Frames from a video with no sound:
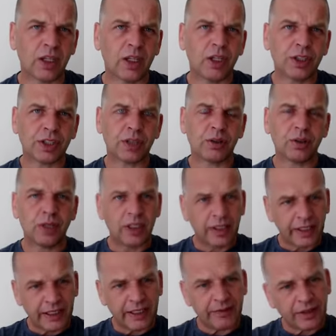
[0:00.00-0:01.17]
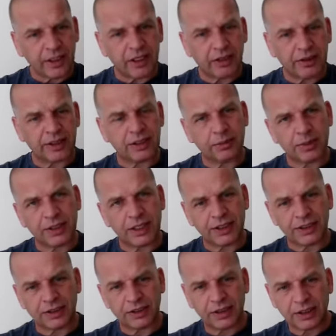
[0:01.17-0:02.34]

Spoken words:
So even though the other person